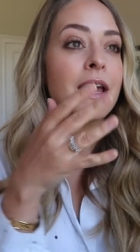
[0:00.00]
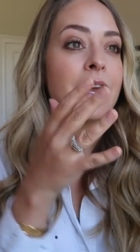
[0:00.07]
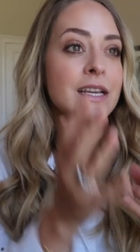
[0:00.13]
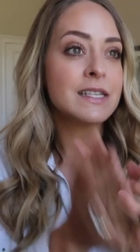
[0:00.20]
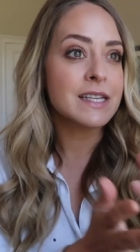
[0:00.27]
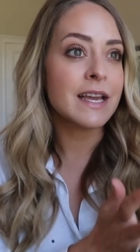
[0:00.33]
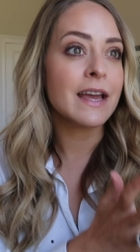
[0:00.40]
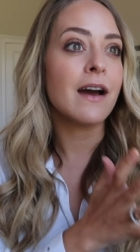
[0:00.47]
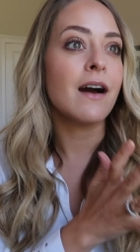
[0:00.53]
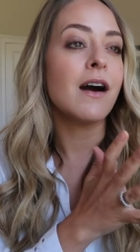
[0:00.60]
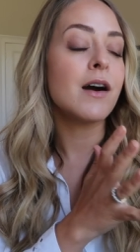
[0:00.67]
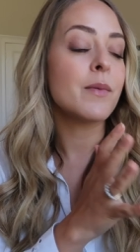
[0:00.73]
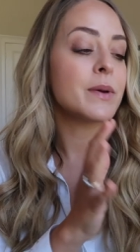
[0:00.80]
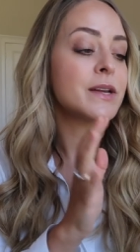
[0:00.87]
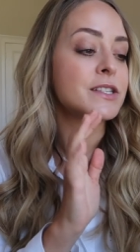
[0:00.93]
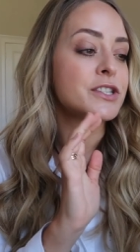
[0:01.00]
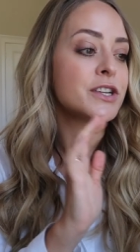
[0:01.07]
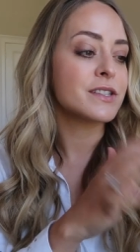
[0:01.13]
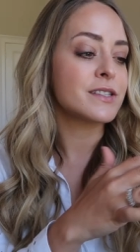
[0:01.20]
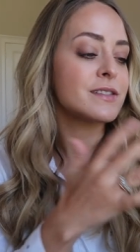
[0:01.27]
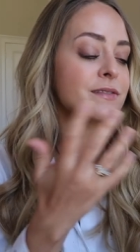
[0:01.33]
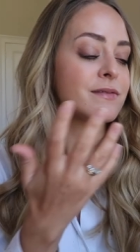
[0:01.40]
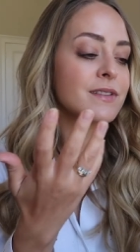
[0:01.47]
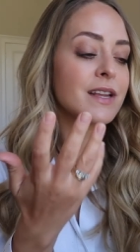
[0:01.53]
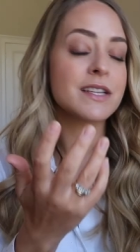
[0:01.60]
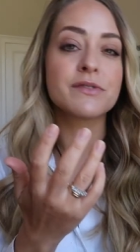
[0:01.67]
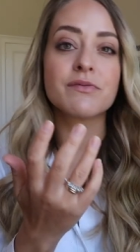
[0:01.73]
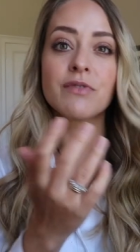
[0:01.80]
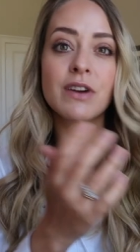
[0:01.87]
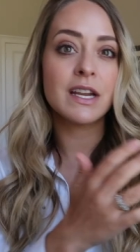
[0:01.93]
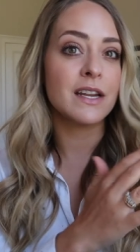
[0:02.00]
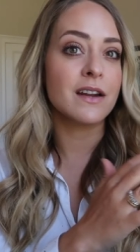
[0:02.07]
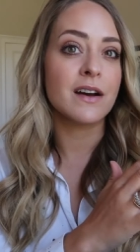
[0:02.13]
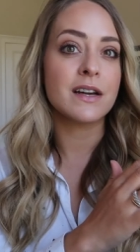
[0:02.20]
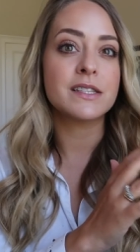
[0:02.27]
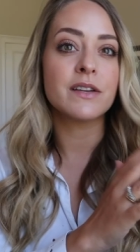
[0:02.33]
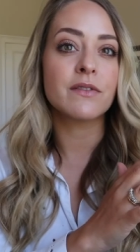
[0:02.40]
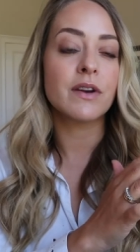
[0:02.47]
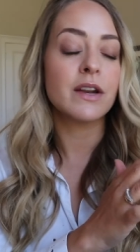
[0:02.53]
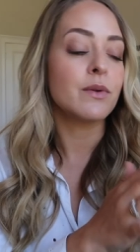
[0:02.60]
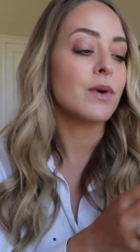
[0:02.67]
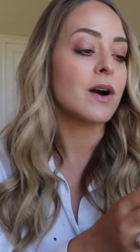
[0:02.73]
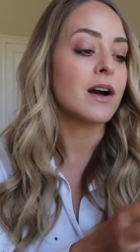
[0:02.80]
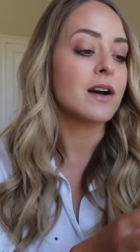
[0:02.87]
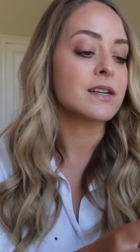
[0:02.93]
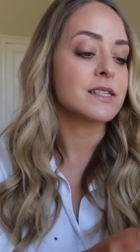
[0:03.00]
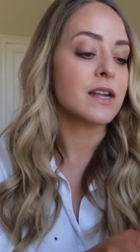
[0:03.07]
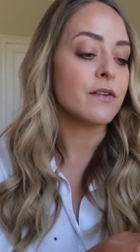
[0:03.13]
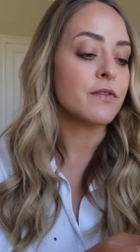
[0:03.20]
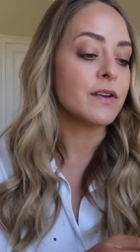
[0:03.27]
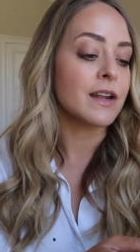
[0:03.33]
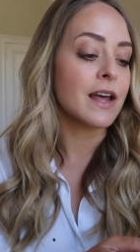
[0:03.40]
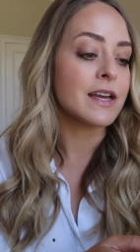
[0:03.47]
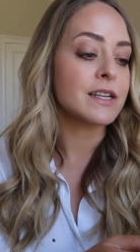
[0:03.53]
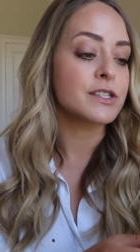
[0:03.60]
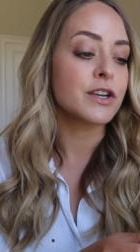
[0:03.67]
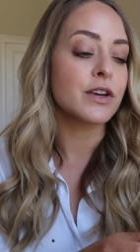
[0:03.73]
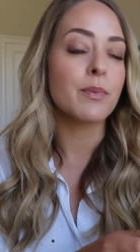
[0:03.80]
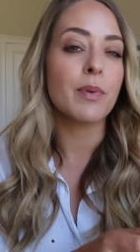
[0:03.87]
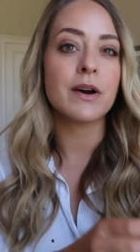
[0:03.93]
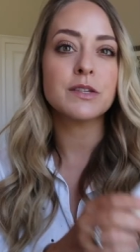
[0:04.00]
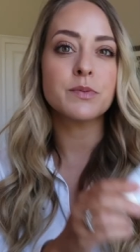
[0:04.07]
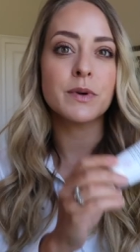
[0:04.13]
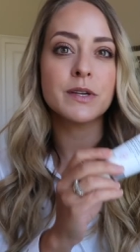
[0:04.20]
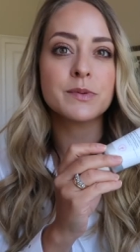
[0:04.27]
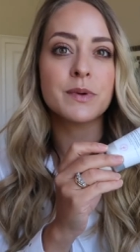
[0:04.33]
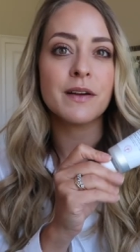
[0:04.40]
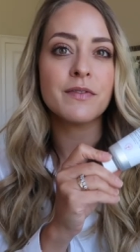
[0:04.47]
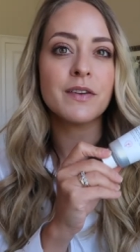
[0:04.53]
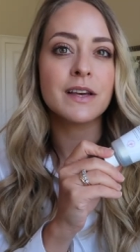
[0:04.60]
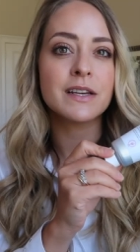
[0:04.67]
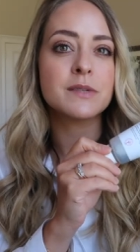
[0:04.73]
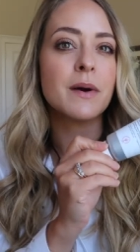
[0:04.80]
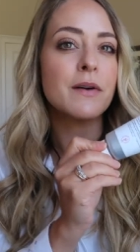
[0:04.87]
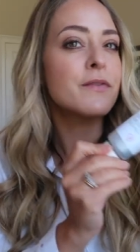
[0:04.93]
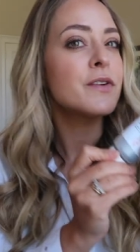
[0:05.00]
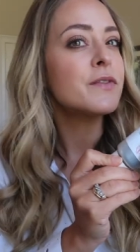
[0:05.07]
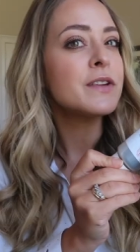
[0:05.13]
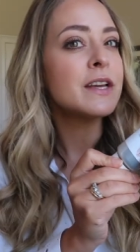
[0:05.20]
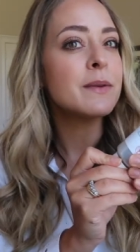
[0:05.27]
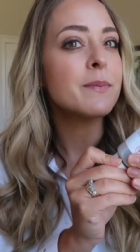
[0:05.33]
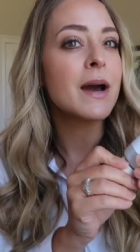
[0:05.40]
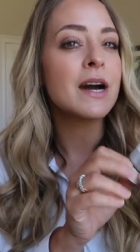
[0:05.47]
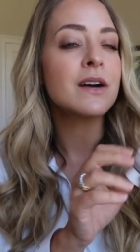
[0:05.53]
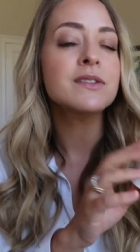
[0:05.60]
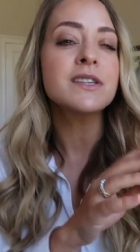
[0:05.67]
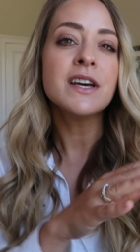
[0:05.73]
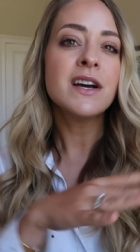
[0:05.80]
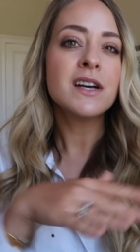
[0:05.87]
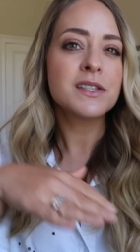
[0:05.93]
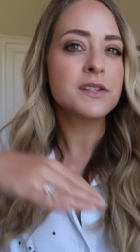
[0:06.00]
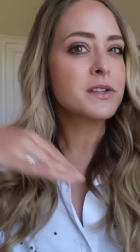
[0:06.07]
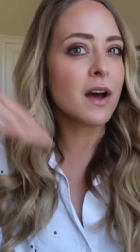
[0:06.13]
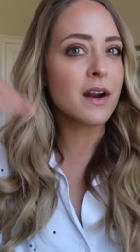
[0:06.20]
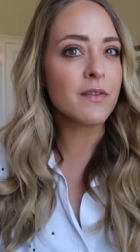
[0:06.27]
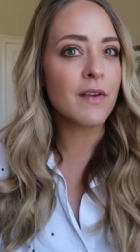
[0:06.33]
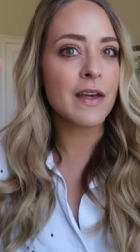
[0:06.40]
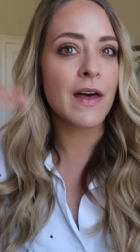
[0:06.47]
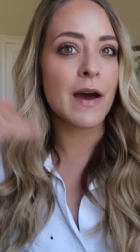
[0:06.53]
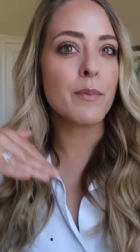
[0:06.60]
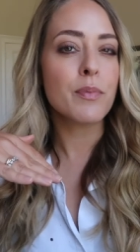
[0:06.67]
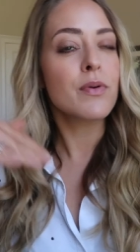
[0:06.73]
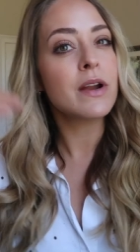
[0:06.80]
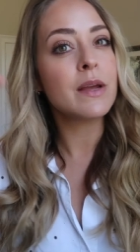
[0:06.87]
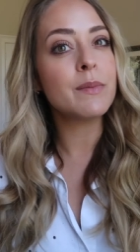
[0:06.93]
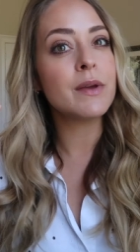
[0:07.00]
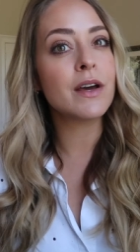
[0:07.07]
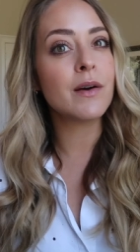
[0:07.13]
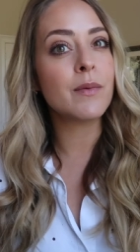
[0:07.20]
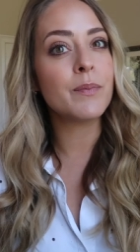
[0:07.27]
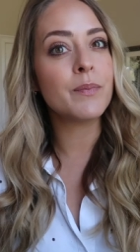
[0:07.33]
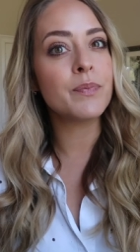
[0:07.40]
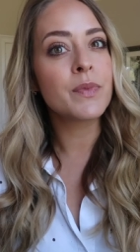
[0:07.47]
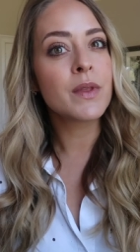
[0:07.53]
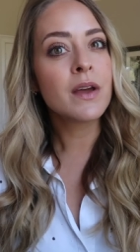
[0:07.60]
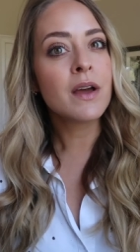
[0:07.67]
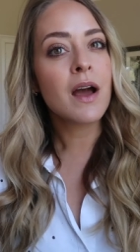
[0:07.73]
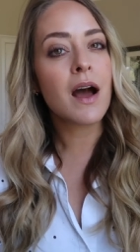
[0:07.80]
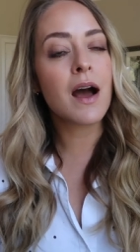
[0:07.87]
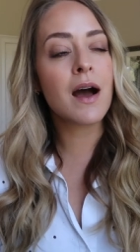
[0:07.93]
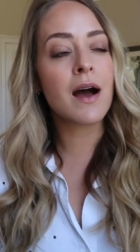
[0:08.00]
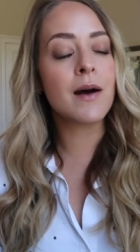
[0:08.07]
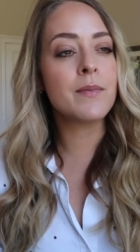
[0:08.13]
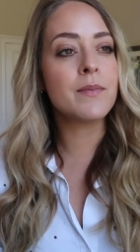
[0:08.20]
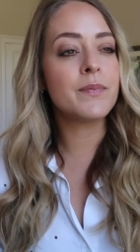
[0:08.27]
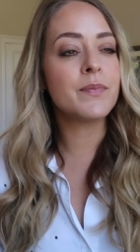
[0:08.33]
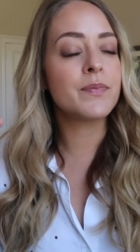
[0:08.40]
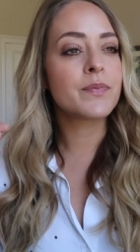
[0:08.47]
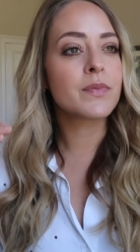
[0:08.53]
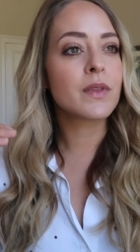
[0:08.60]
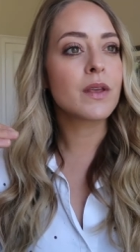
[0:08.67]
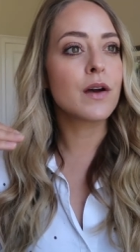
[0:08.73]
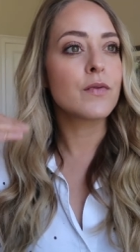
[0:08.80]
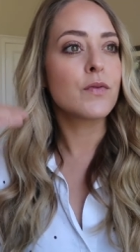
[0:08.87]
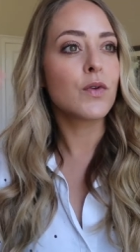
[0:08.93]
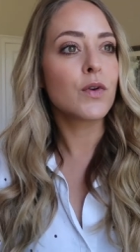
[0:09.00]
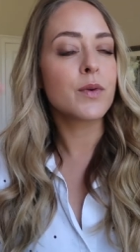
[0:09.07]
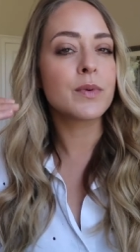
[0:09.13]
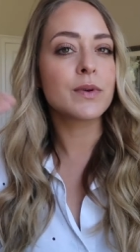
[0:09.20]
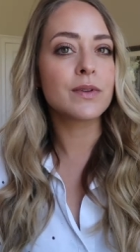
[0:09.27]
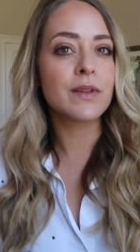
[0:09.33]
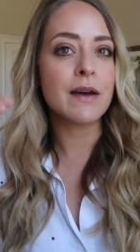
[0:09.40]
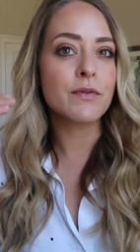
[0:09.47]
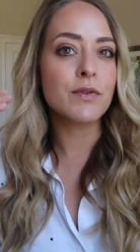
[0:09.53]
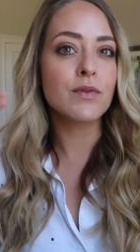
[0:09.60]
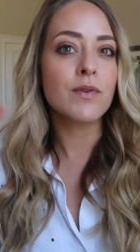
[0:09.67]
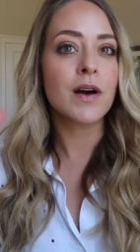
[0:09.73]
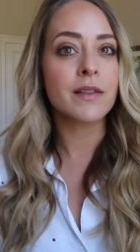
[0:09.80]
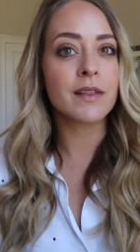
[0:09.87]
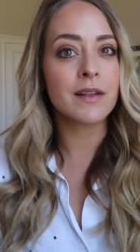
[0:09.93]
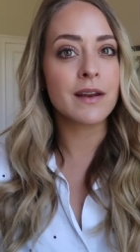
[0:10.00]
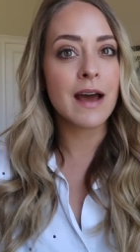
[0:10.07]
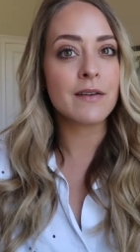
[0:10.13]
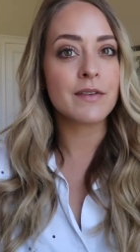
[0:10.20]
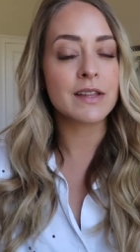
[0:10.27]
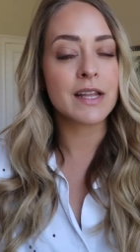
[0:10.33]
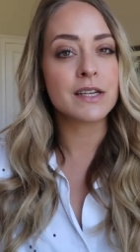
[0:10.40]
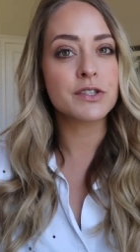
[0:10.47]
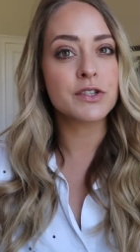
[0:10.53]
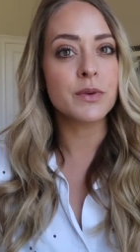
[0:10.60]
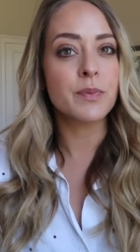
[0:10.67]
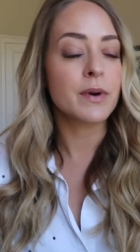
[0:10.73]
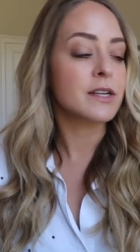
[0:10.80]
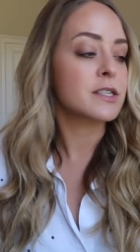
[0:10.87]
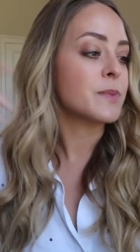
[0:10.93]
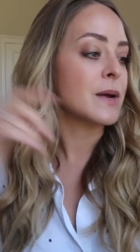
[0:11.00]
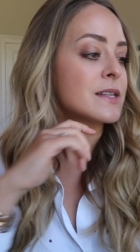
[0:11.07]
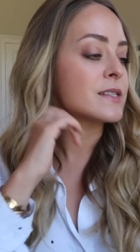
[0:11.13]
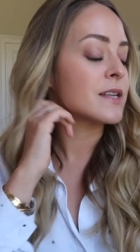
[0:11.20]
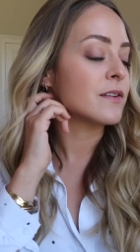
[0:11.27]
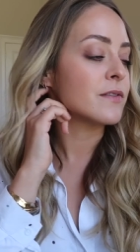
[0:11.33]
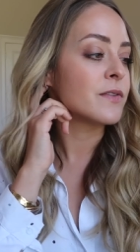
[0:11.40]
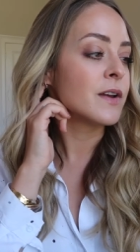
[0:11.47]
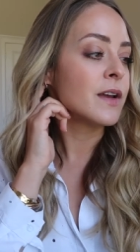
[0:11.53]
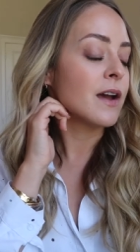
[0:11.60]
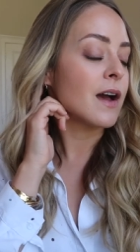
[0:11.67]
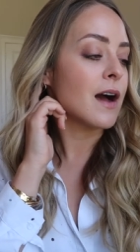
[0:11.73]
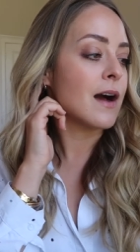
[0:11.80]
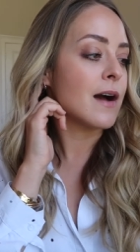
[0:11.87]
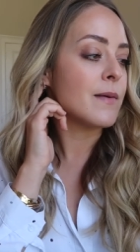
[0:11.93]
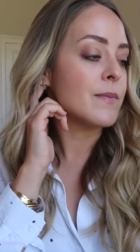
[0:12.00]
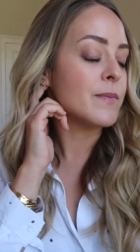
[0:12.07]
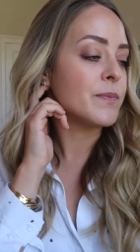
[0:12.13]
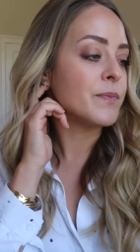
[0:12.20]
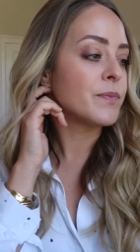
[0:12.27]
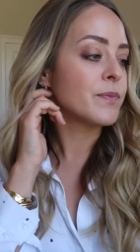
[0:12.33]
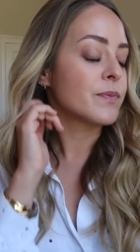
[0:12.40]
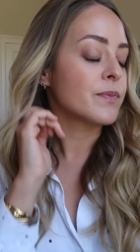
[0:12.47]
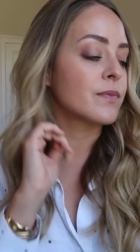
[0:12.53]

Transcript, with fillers: heating it up. It's just, it's really nice, it really works, and I feel like it's a good price point as well. I feel like it's about fifteen pounds, so it's kind of like that premium um affordable level rather than having that super expensive um